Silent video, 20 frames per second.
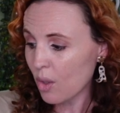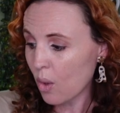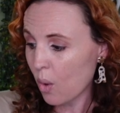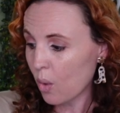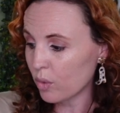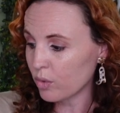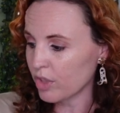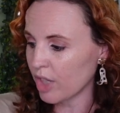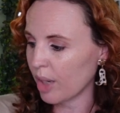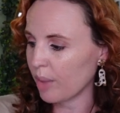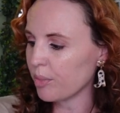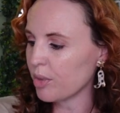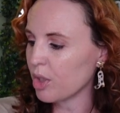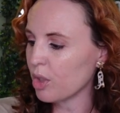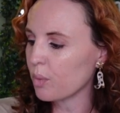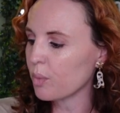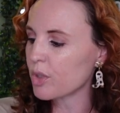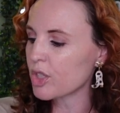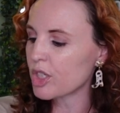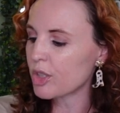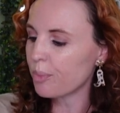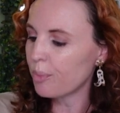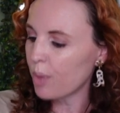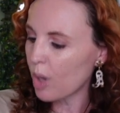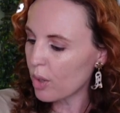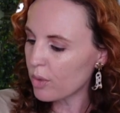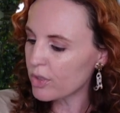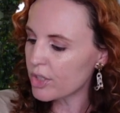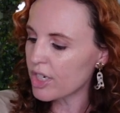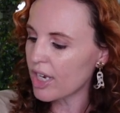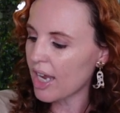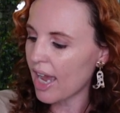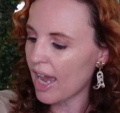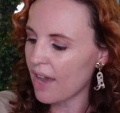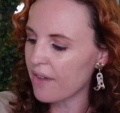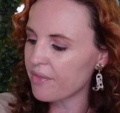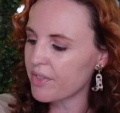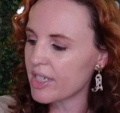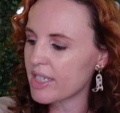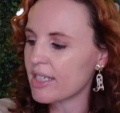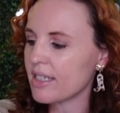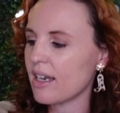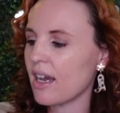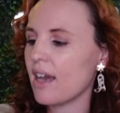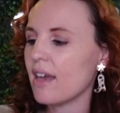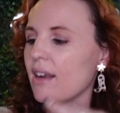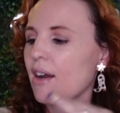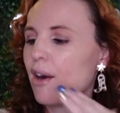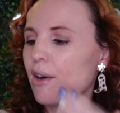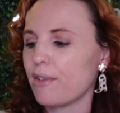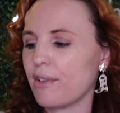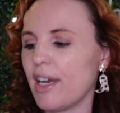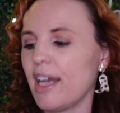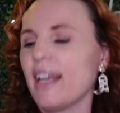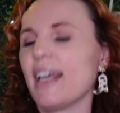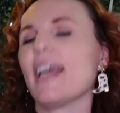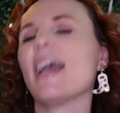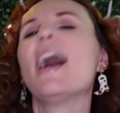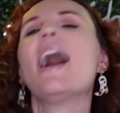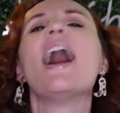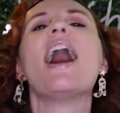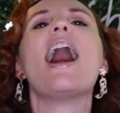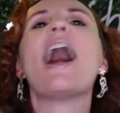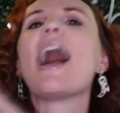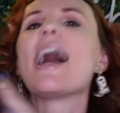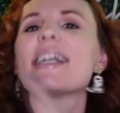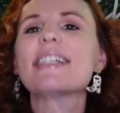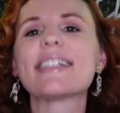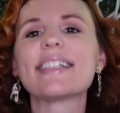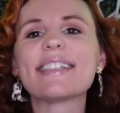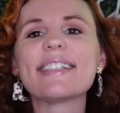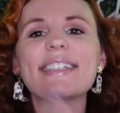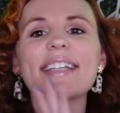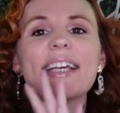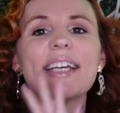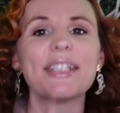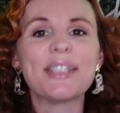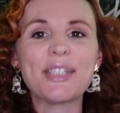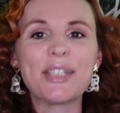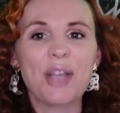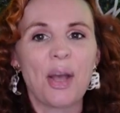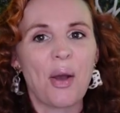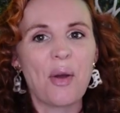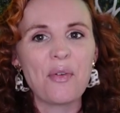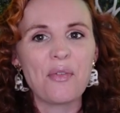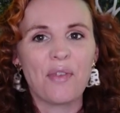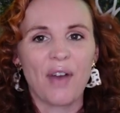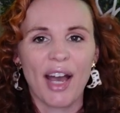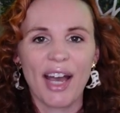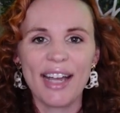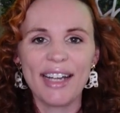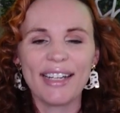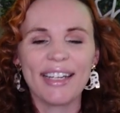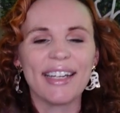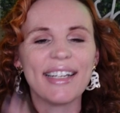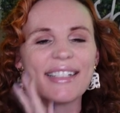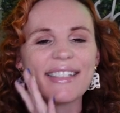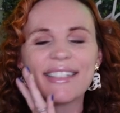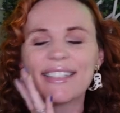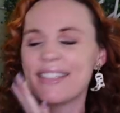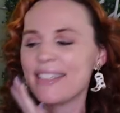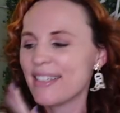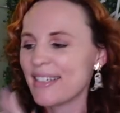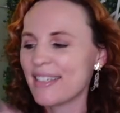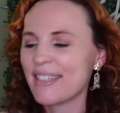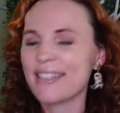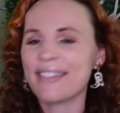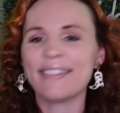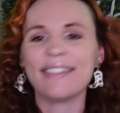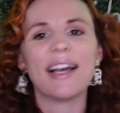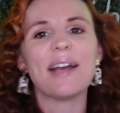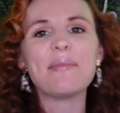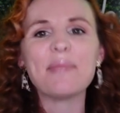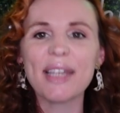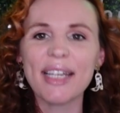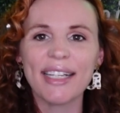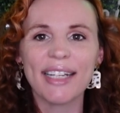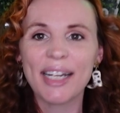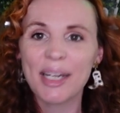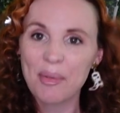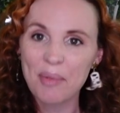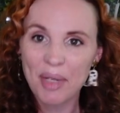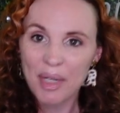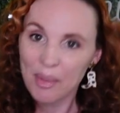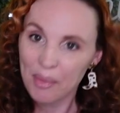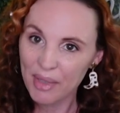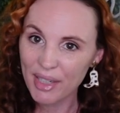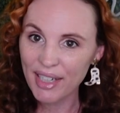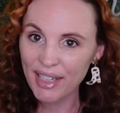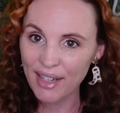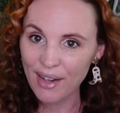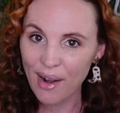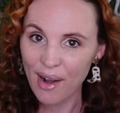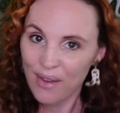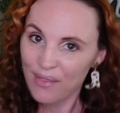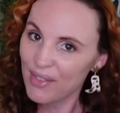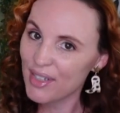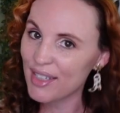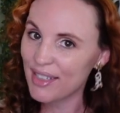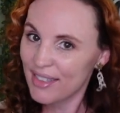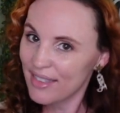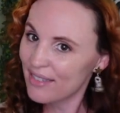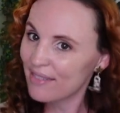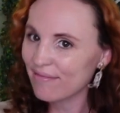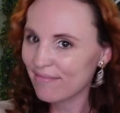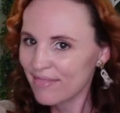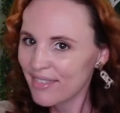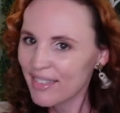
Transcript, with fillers: the holdup? You were supposed to have this done already. I just, it's so fun. It's just, I mean, anybody work in an office,